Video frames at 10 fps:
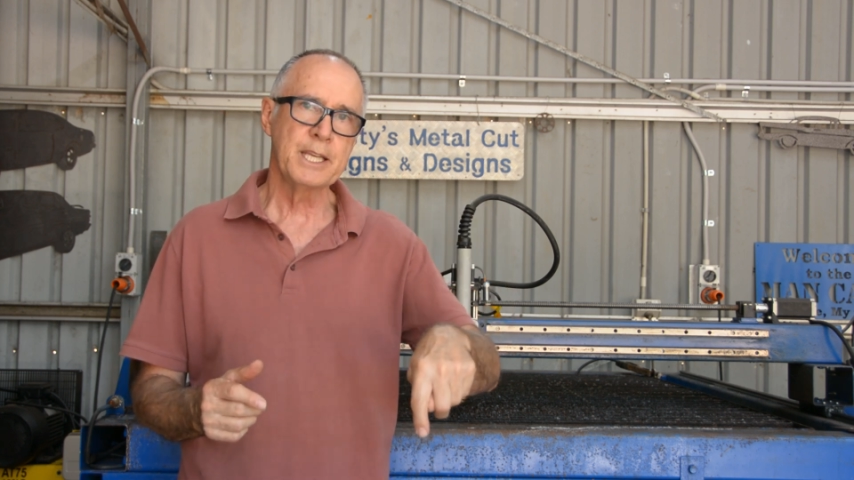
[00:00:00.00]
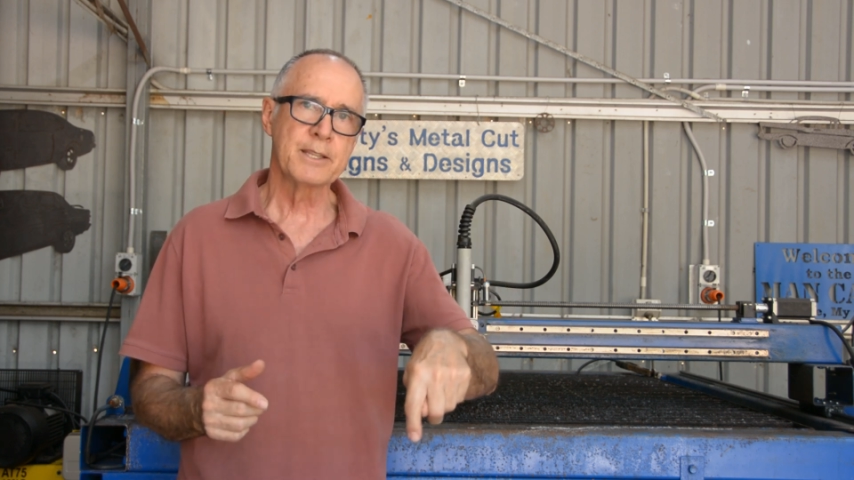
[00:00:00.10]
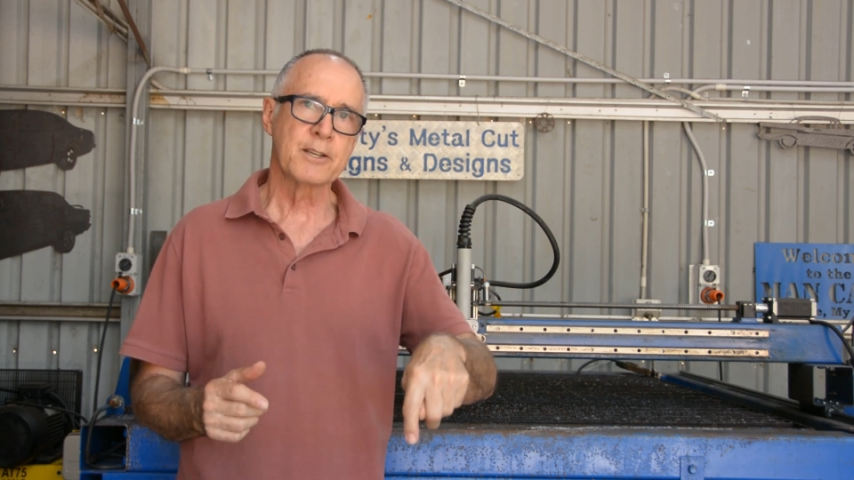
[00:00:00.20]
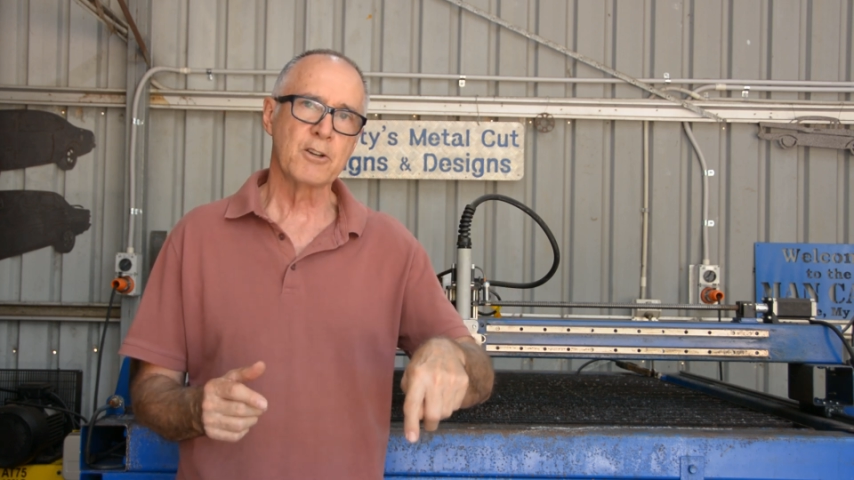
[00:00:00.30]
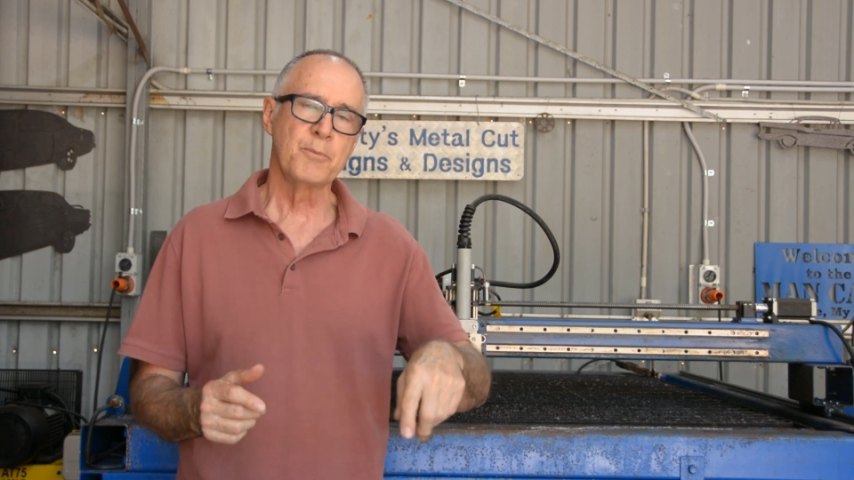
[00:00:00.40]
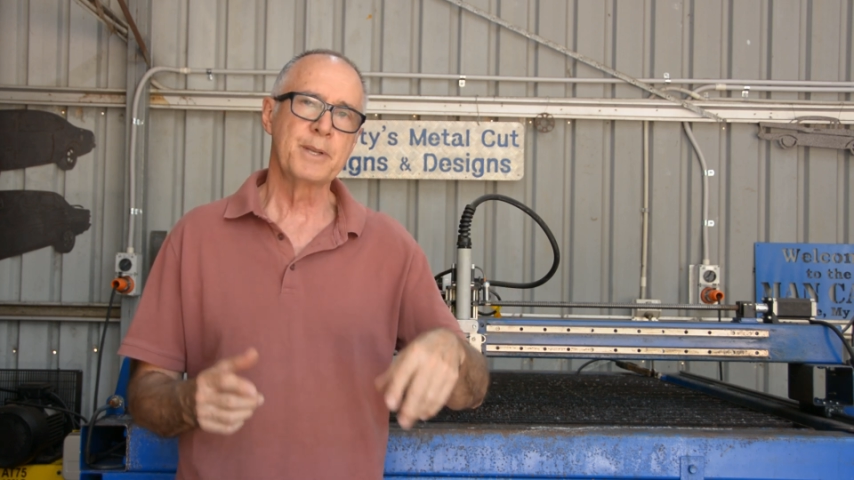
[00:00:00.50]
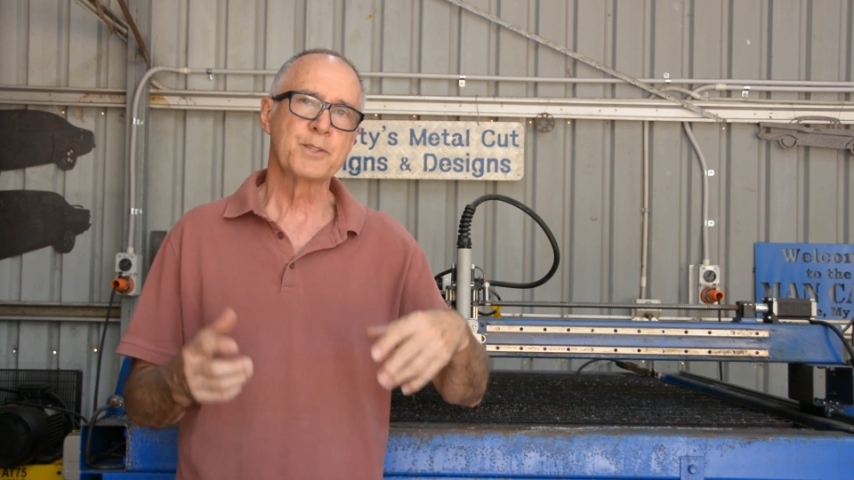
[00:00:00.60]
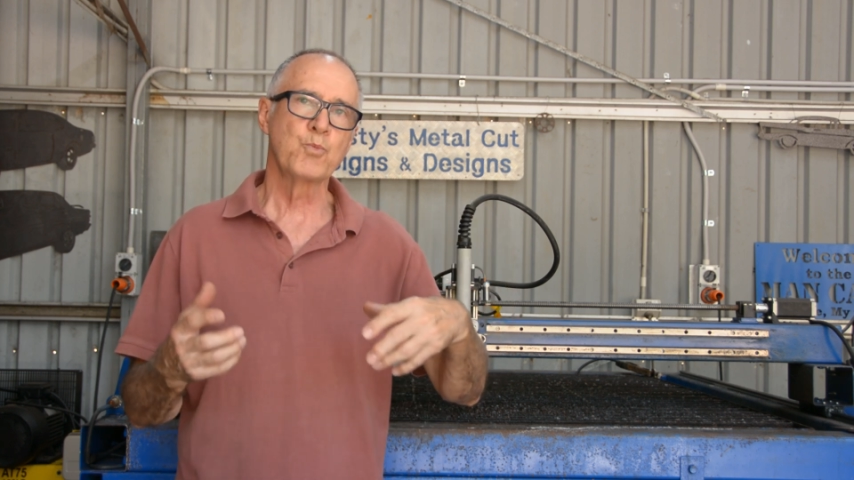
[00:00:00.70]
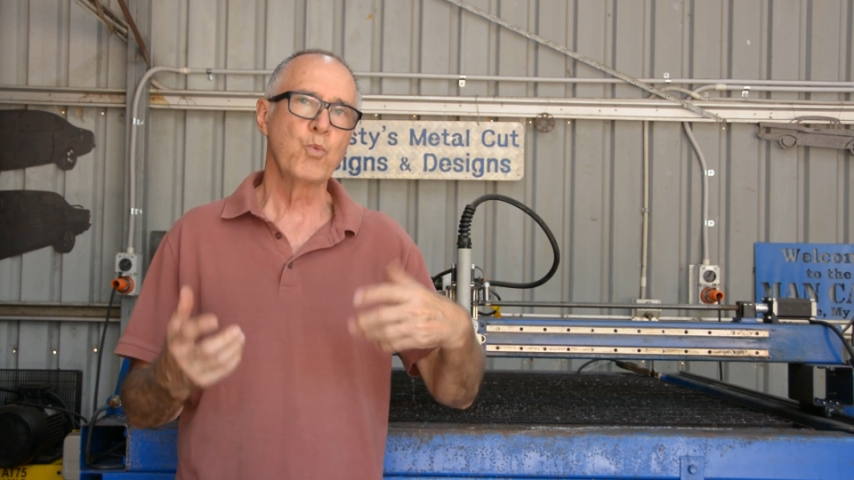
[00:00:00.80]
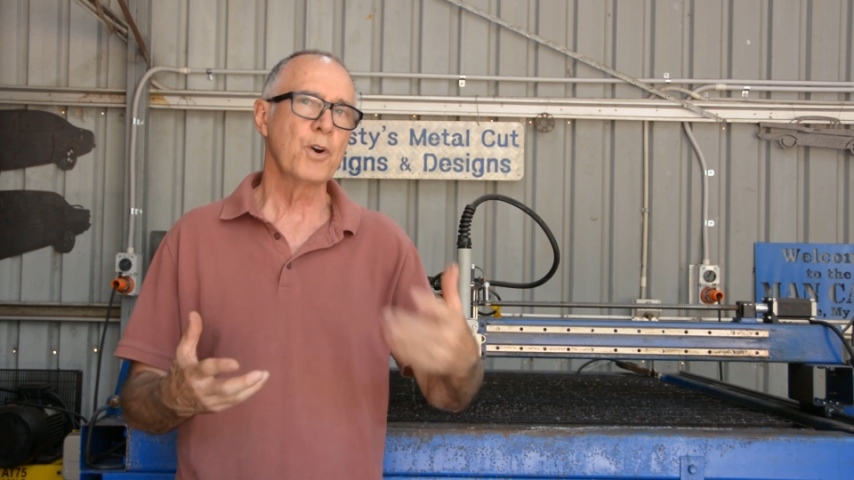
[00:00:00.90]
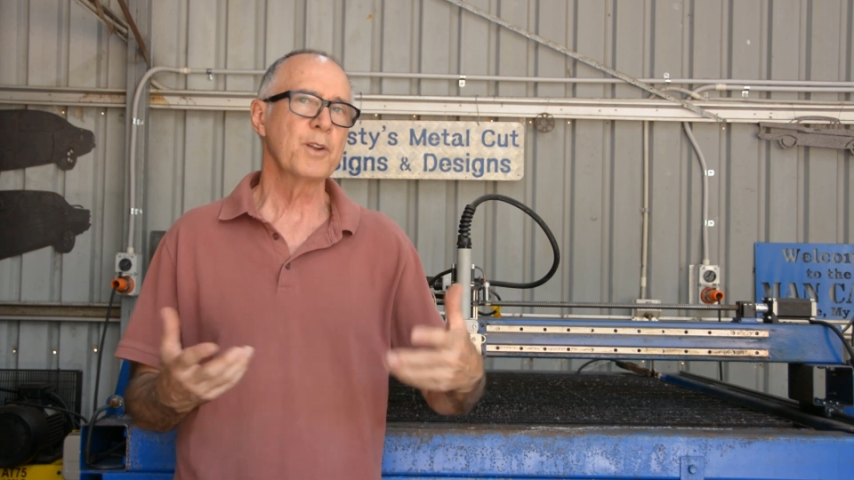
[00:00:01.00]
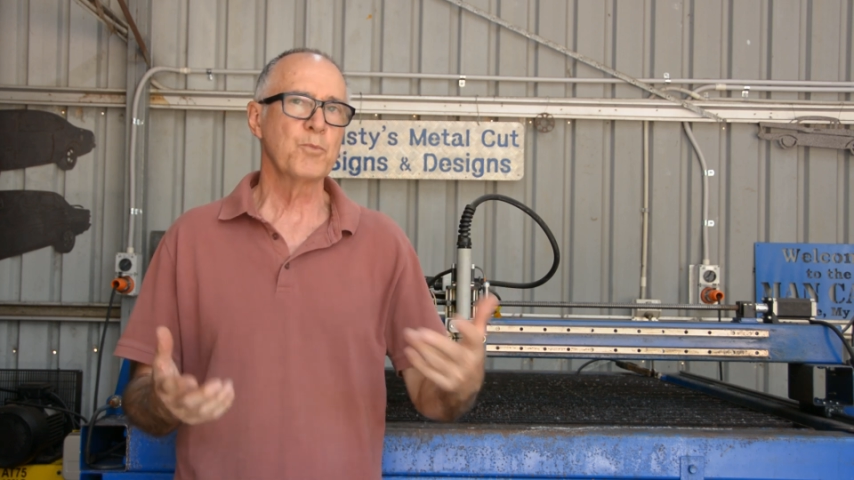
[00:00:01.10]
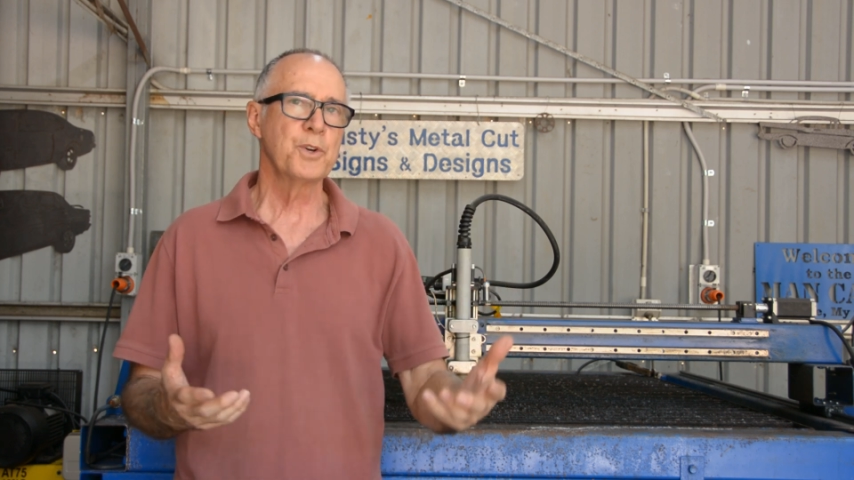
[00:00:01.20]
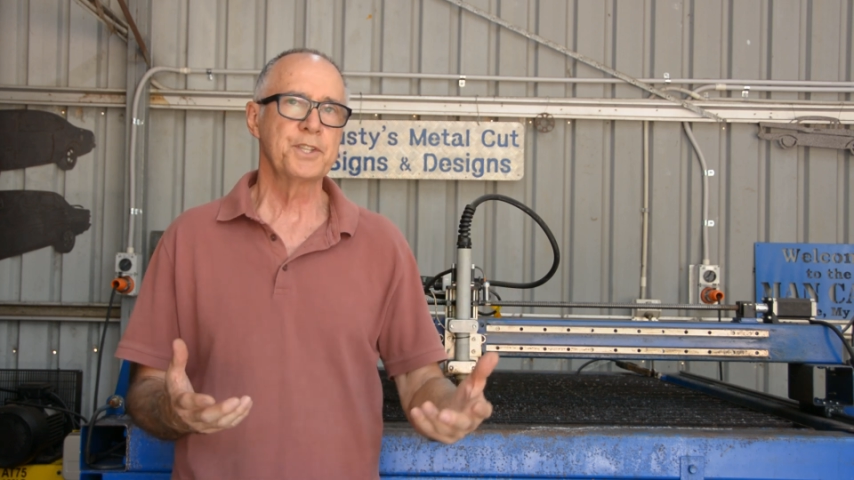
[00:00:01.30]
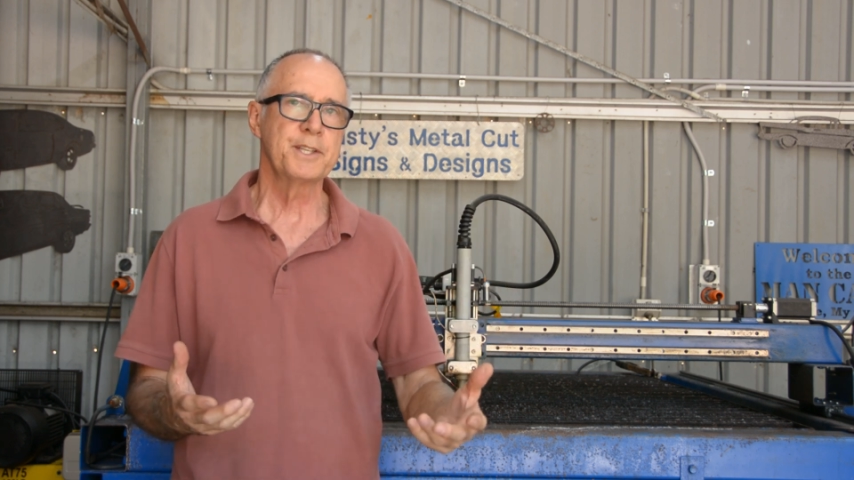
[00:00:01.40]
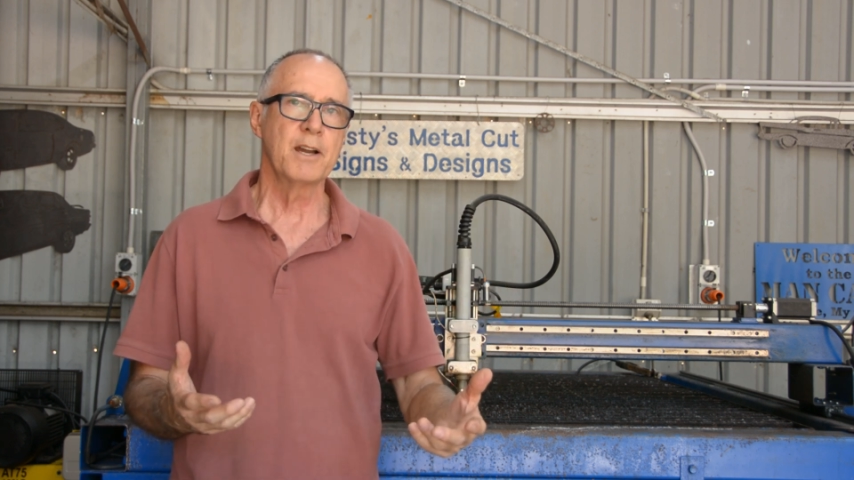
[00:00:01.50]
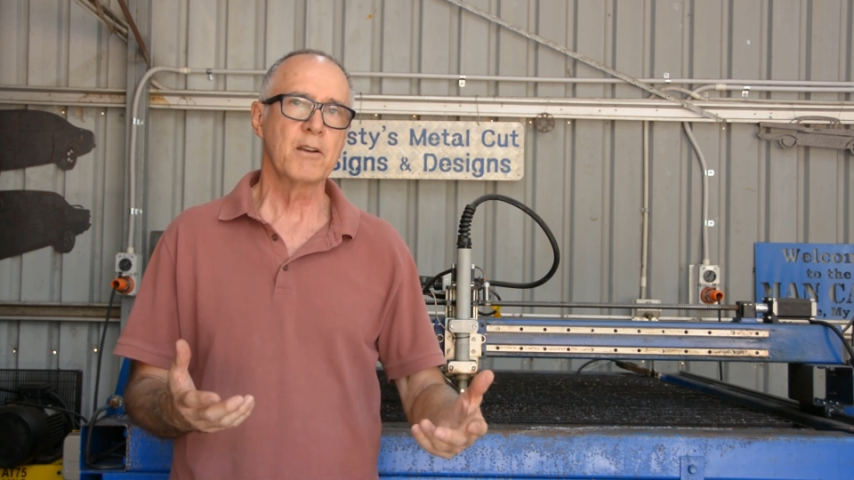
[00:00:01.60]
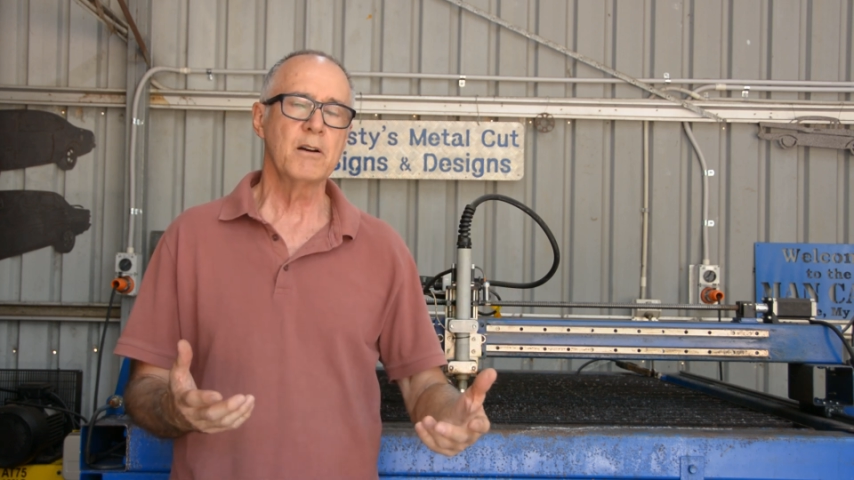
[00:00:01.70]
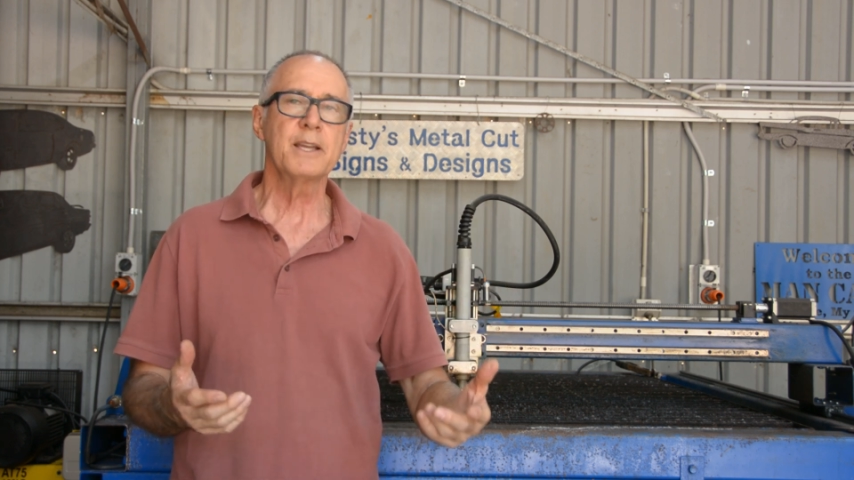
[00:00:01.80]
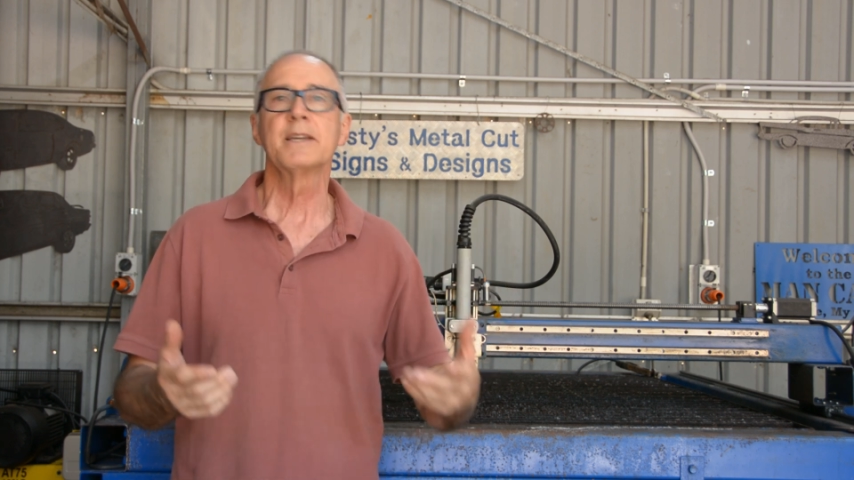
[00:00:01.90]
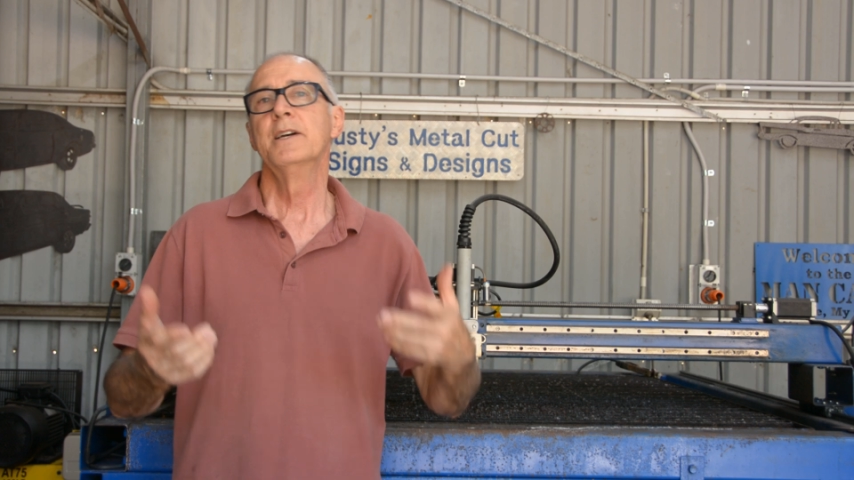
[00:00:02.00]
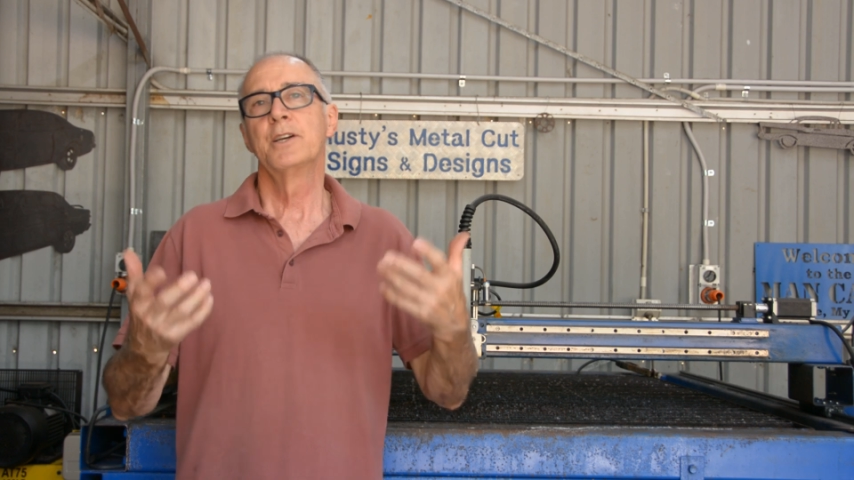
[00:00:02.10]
in the comments what it was you don't like